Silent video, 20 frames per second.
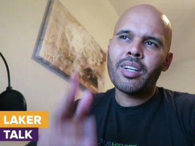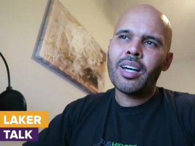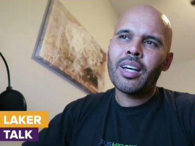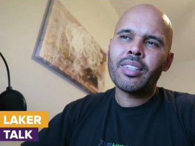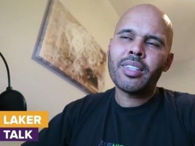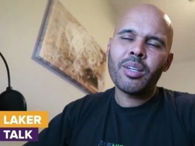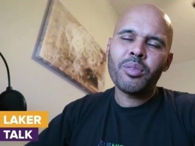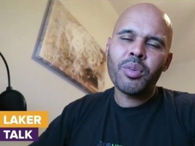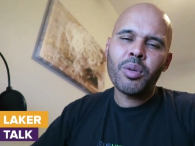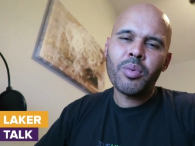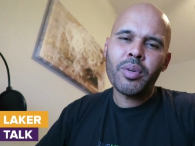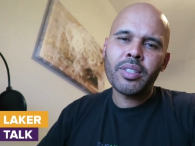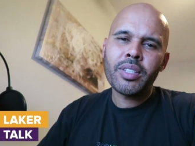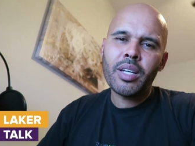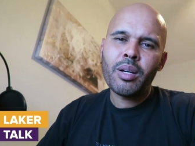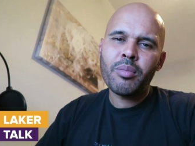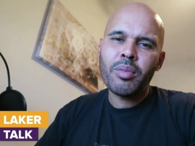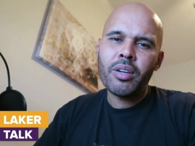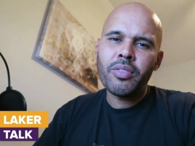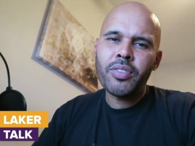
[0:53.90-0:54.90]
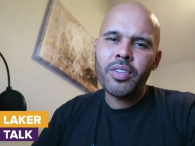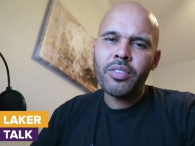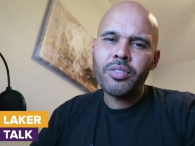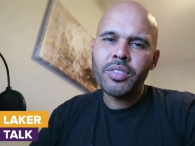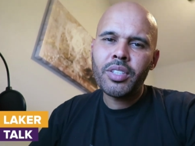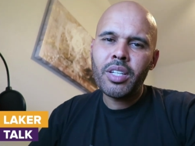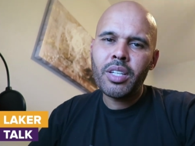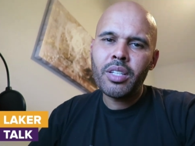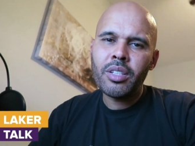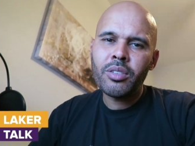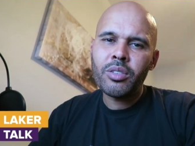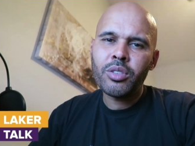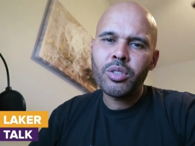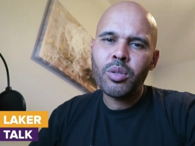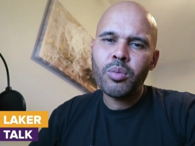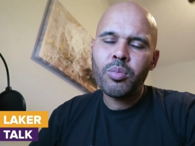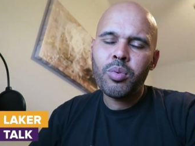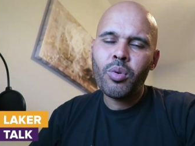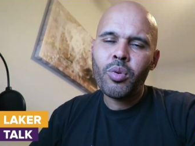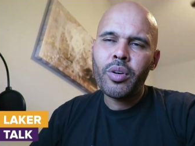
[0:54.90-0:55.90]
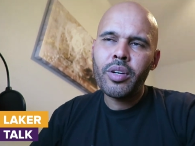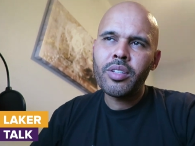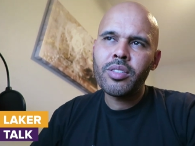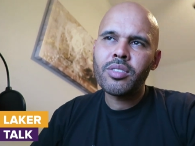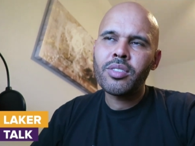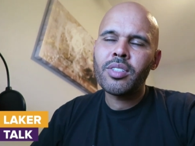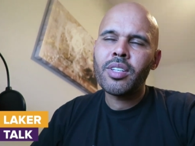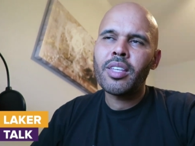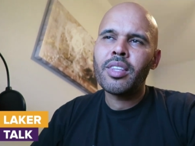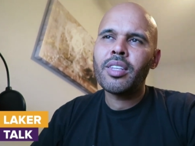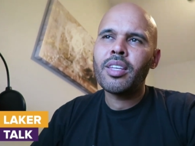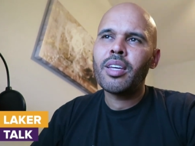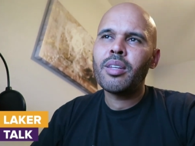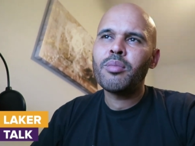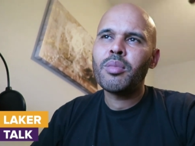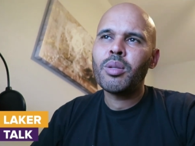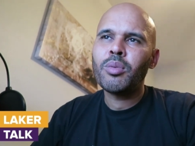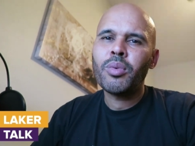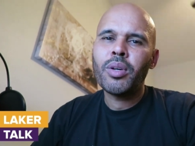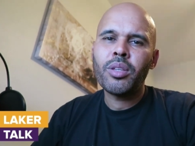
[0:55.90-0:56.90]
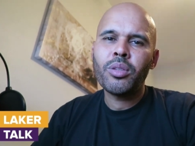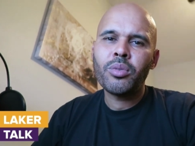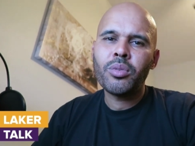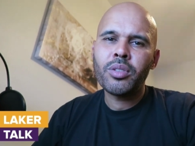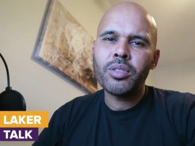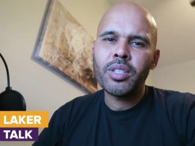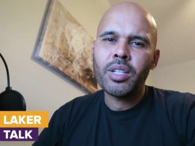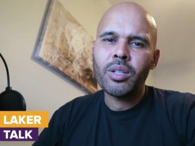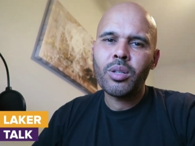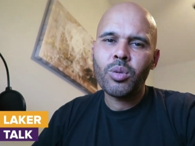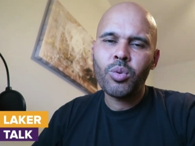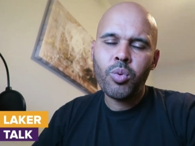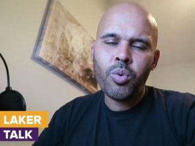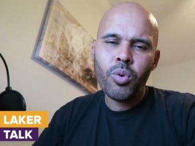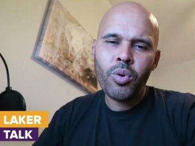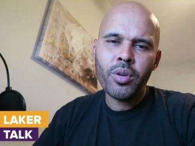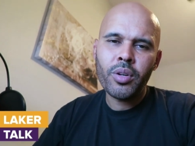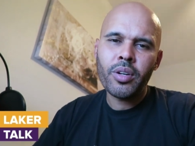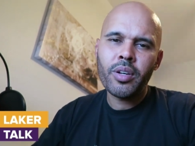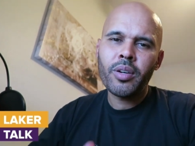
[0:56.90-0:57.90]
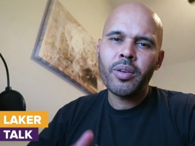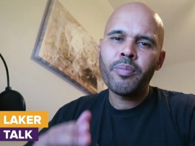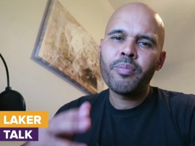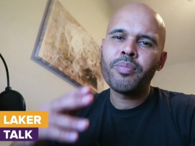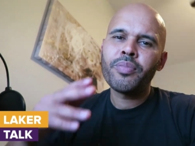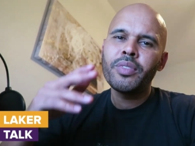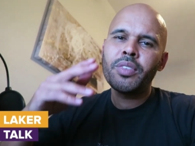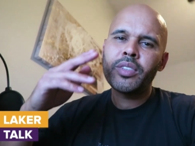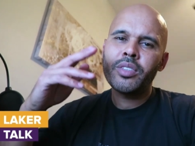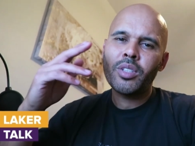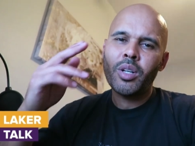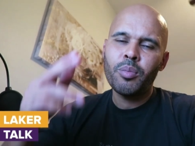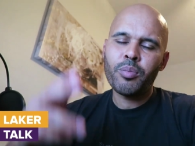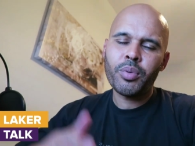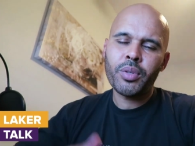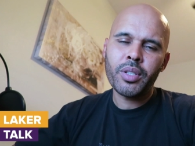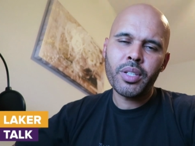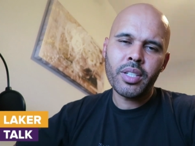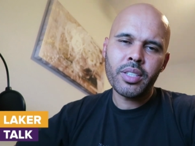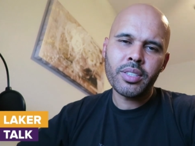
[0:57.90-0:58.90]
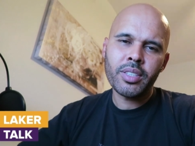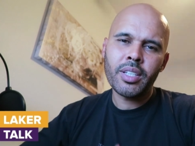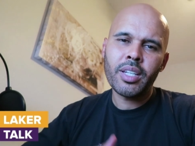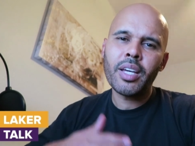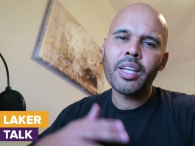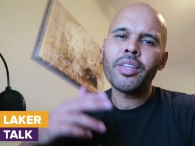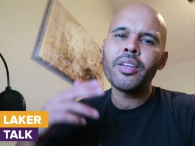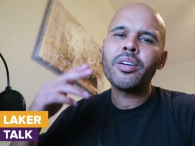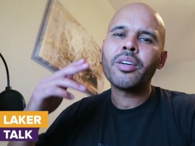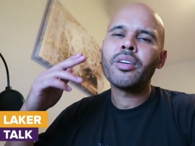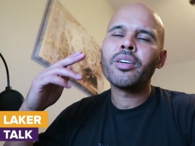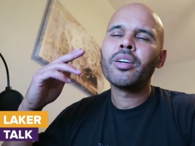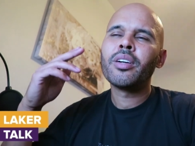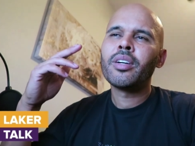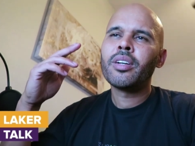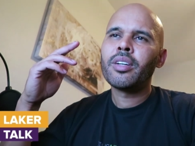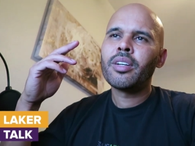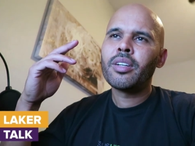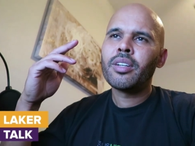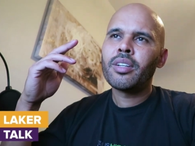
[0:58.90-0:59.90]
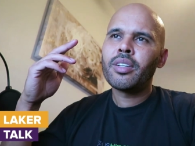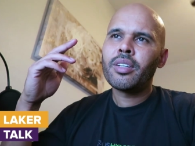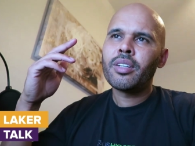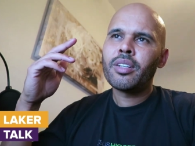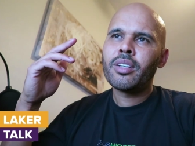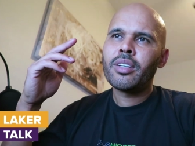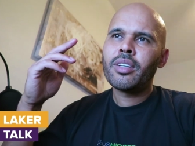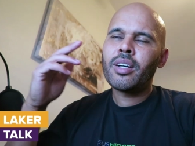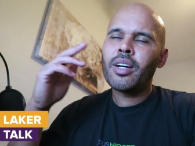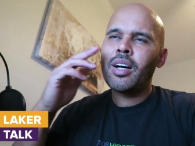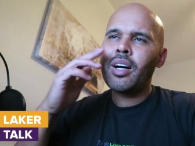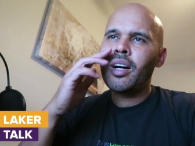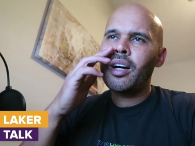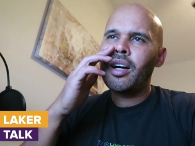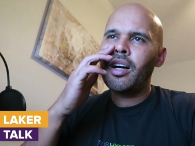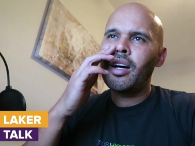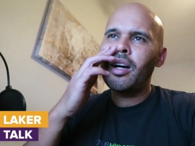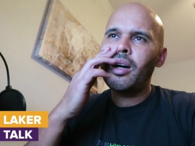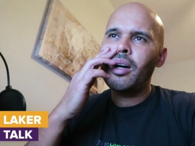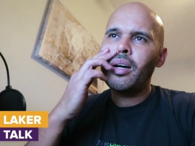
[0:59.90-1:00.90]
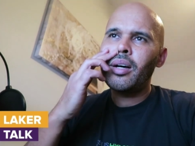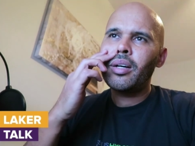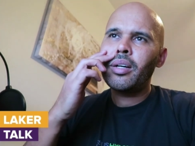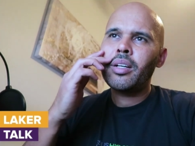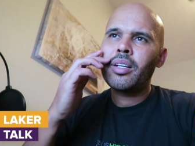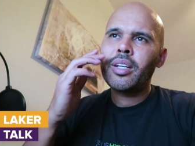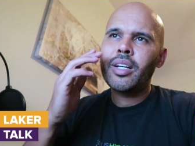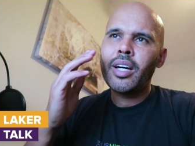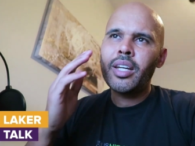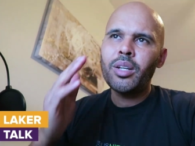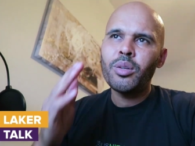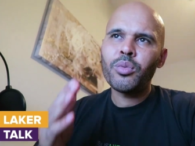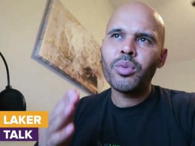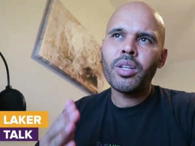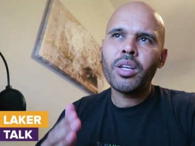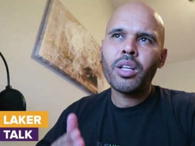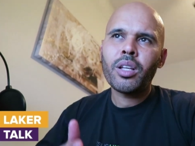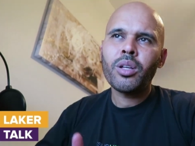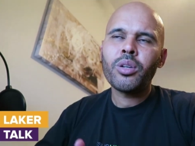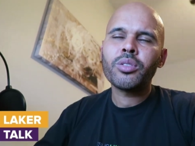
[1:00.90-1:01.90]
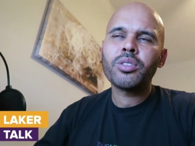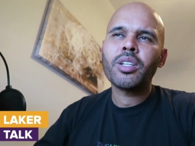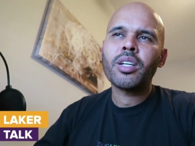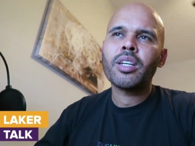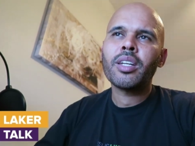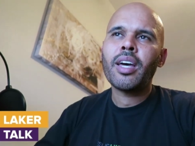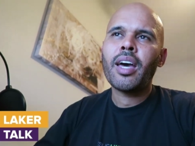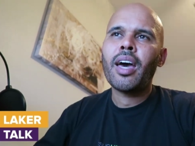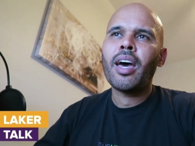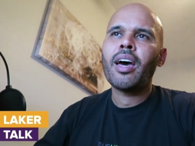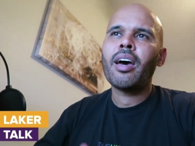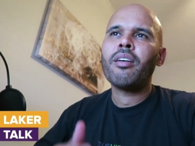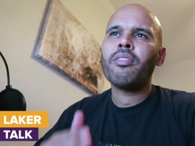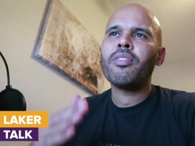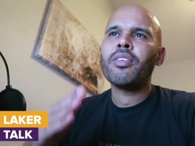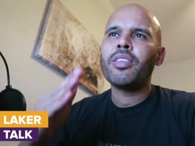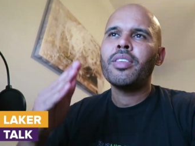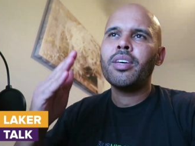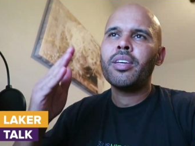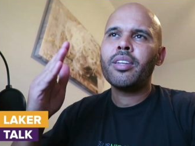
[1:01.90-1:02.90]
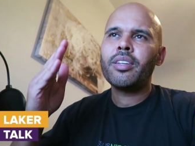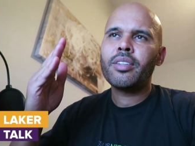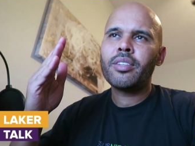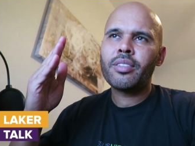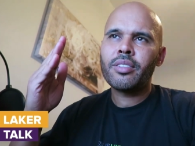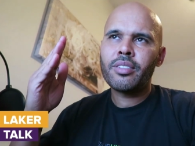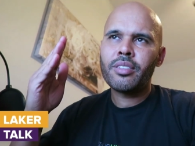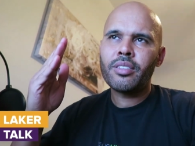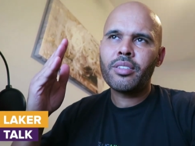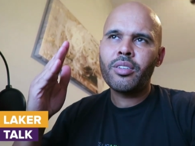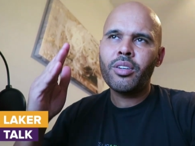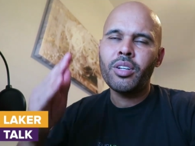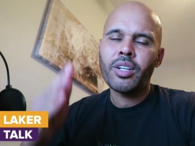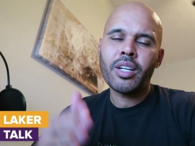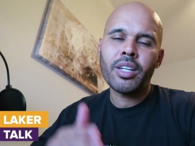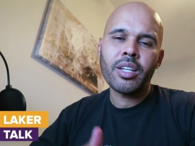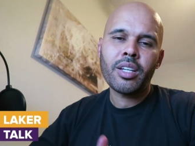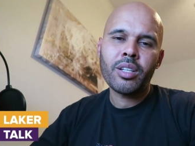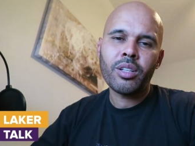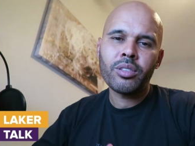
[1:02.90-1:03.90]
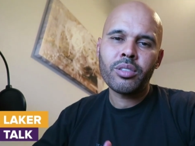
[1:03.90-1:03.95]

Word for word: I think we went down by 15 or so points. And then midway through the second quarter, start putting it together. Uh, cut it really close second half, and then or cut it